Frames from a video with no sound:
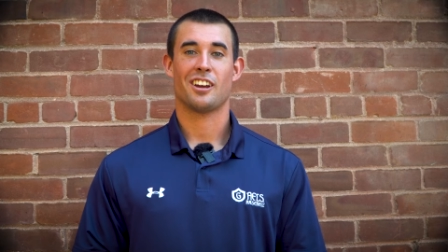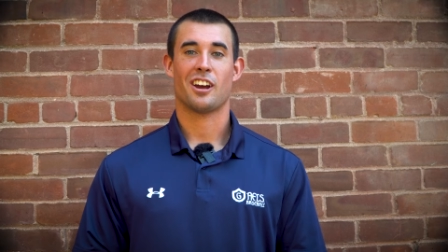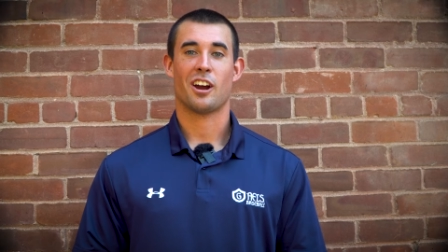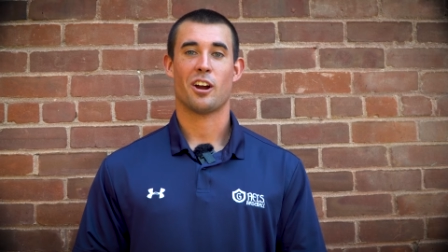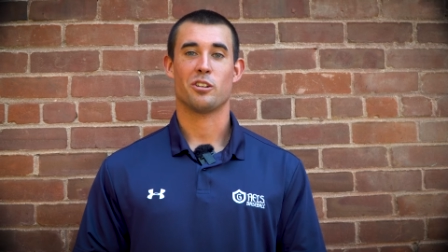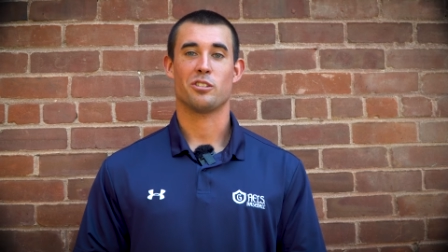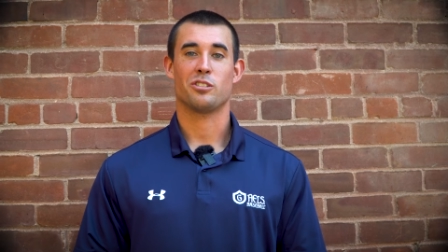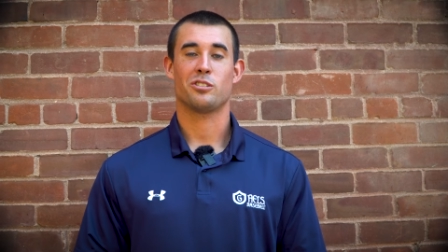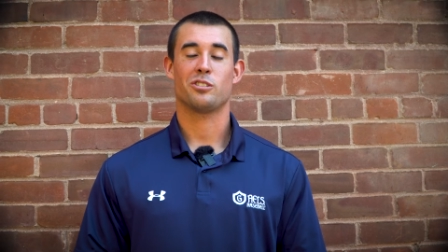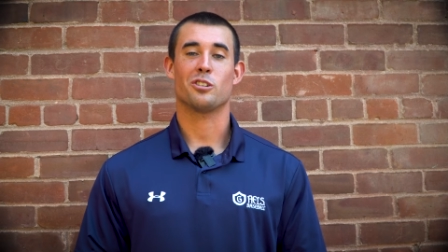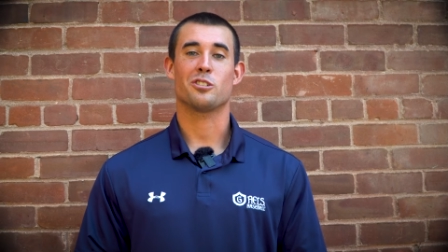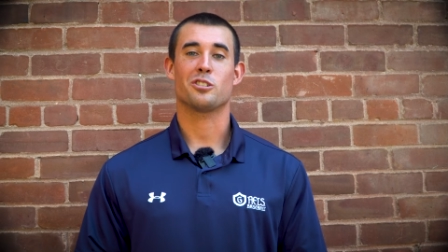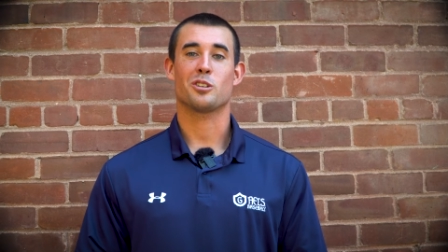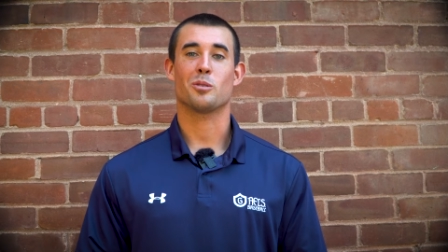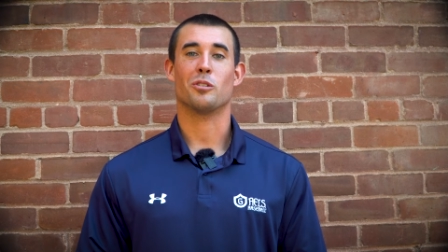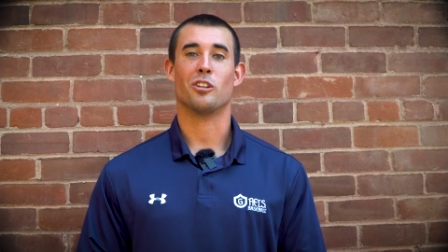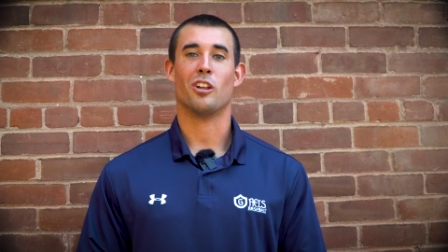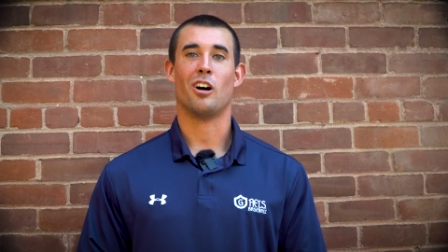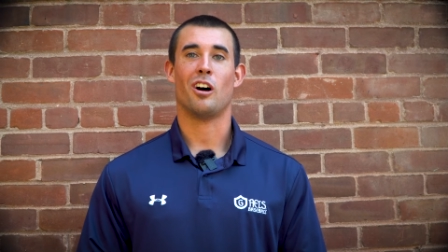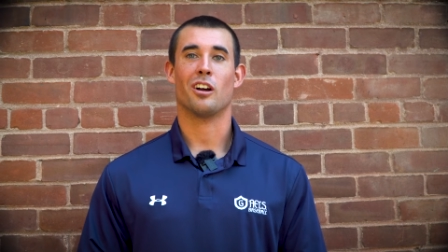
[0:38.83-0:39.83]
Our search to
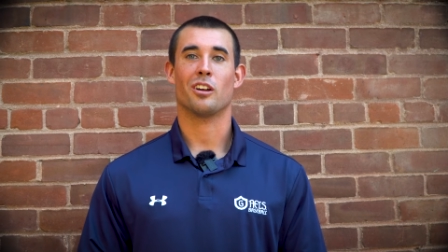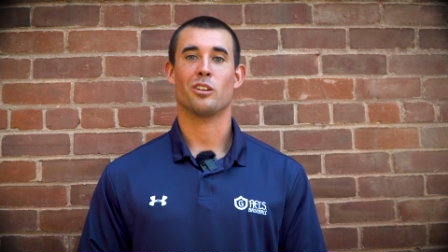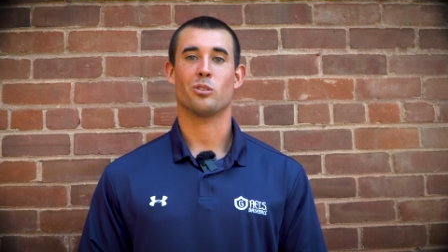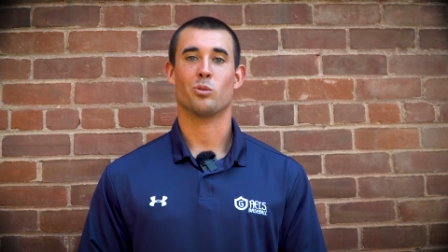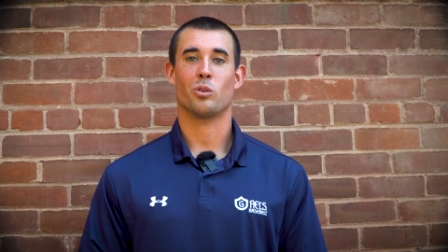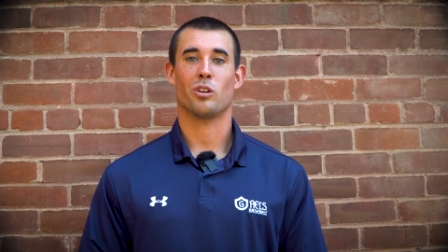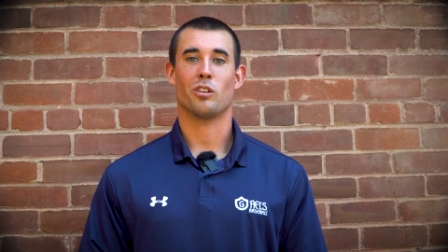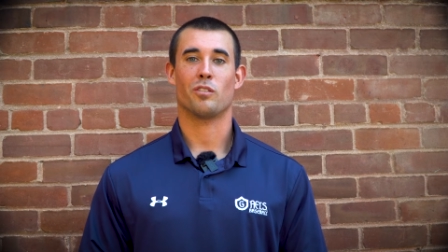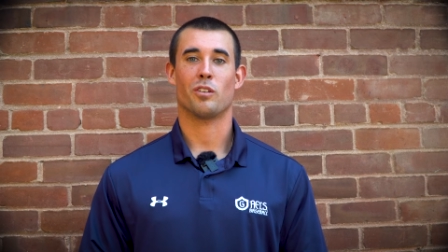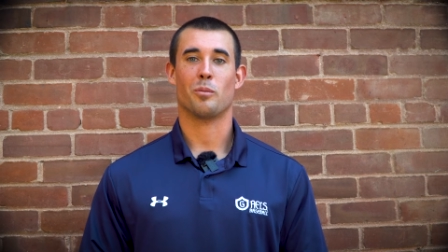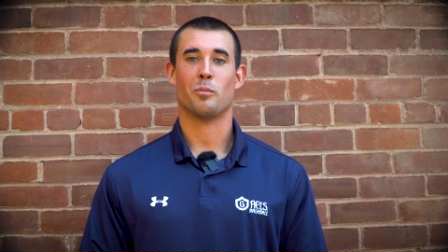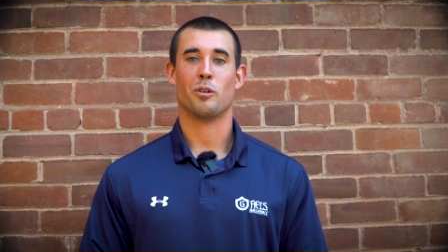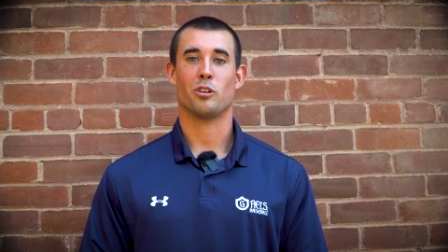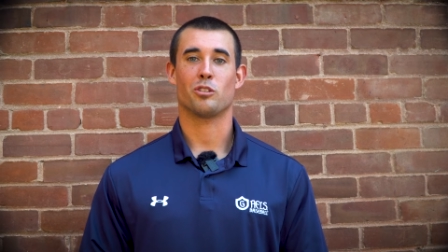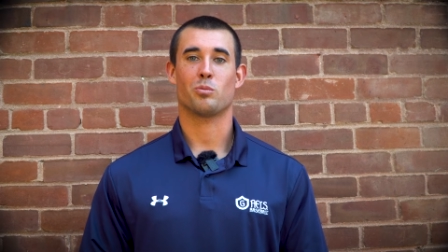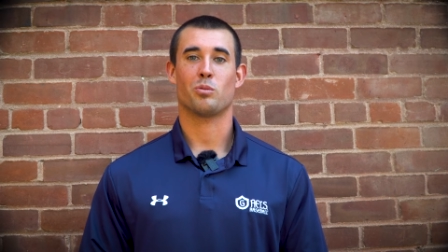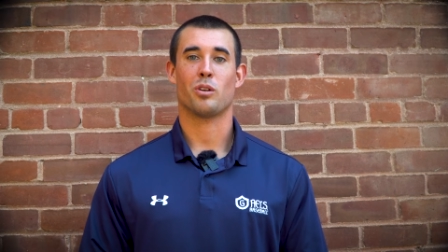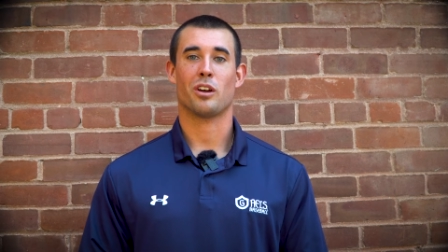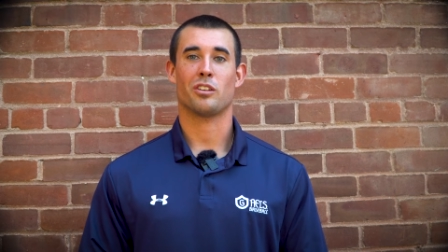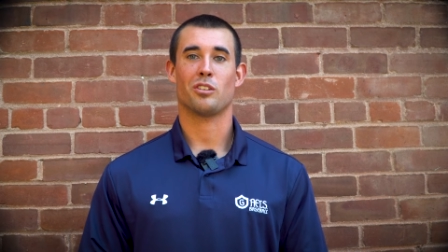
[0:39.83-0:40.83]
belong is one of our
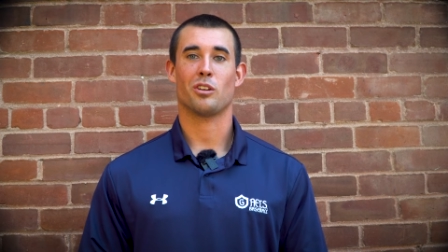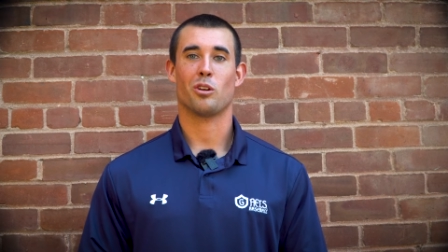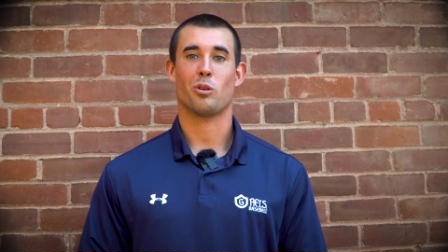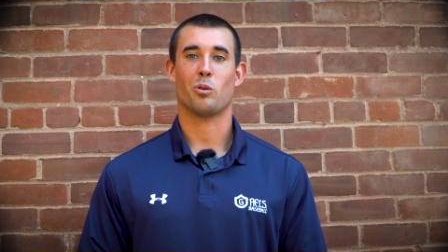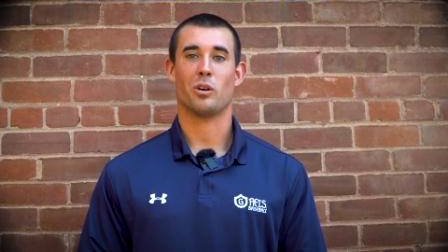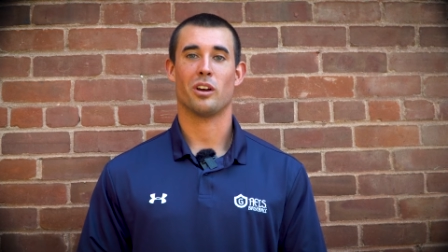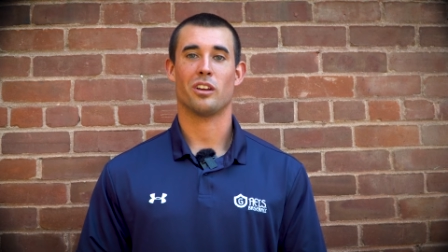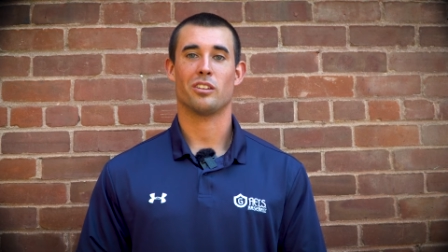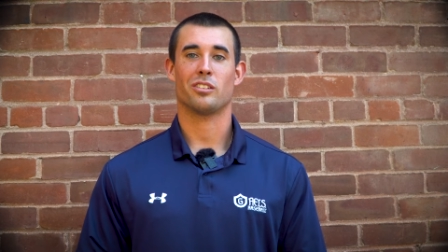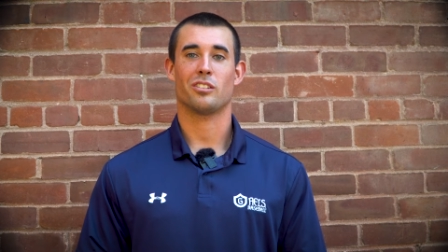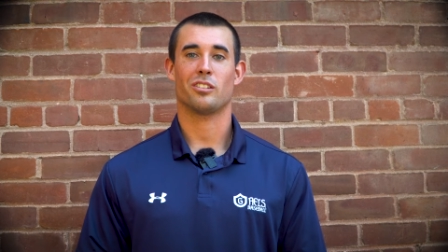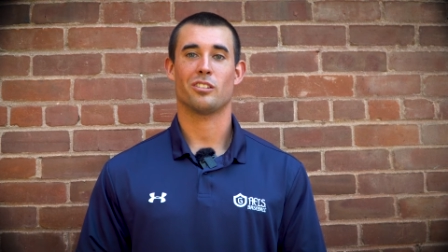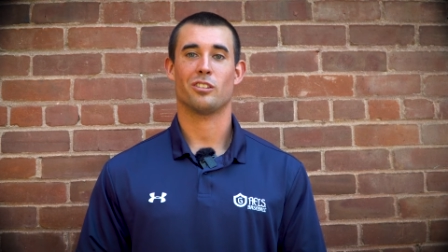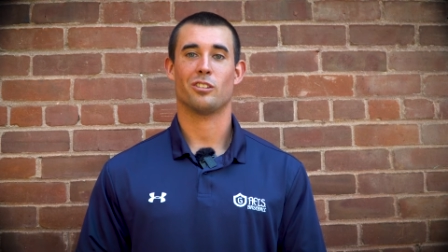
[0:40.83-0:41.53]
most pressing quests.